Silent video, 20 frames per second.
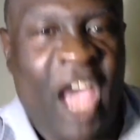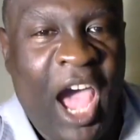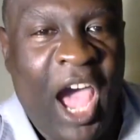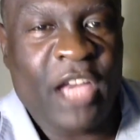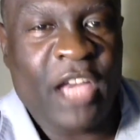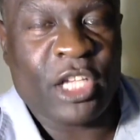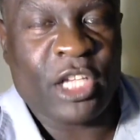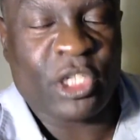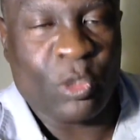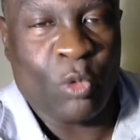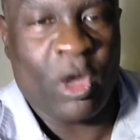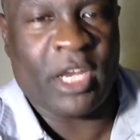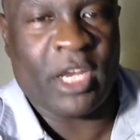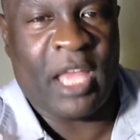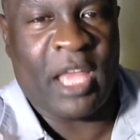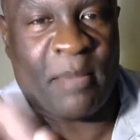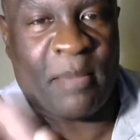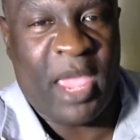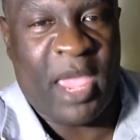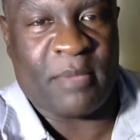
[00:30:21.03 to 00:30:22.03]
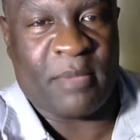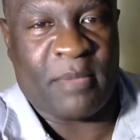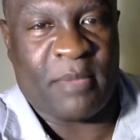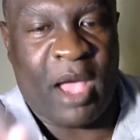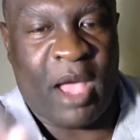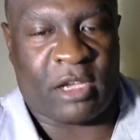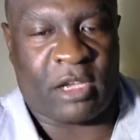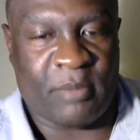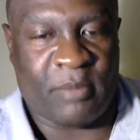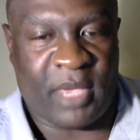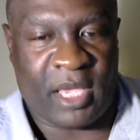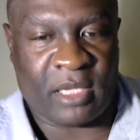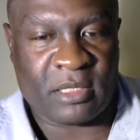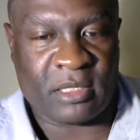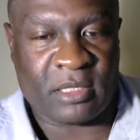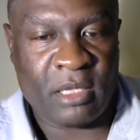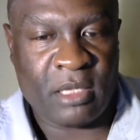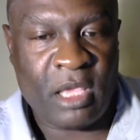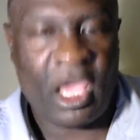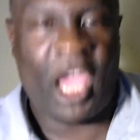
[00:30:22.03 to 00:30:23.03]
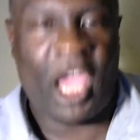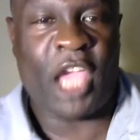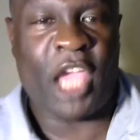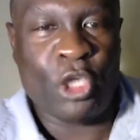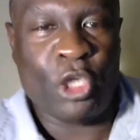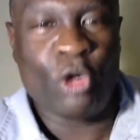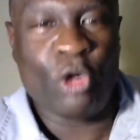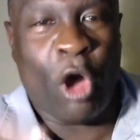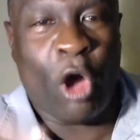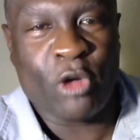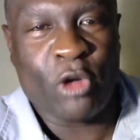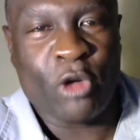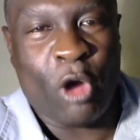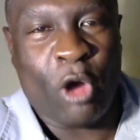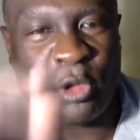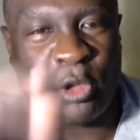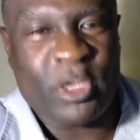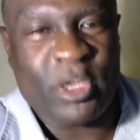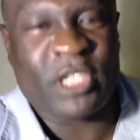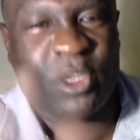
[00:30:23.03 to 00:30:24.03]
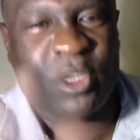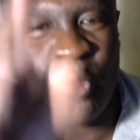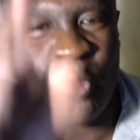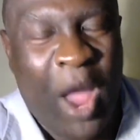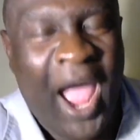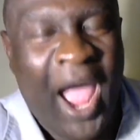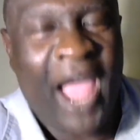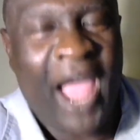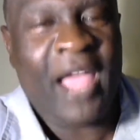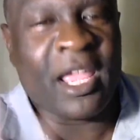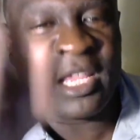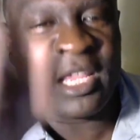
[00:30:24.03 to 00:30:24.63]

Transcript: God is the one that made Malcolm X. And you don't know the reason why